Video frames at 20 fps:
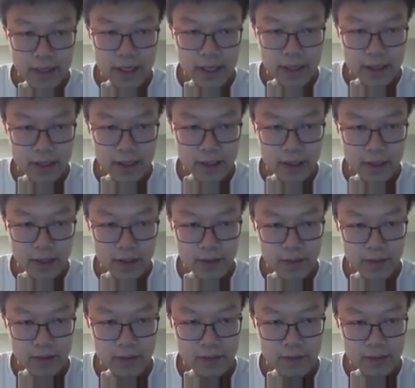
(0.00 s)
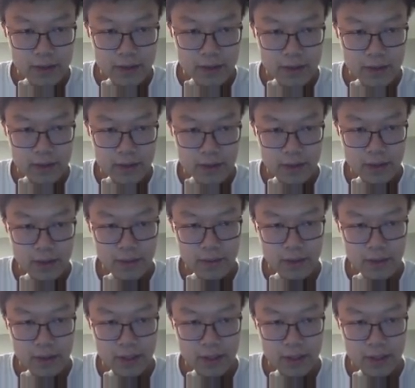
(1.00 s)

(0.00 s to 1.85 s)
And then here is this number of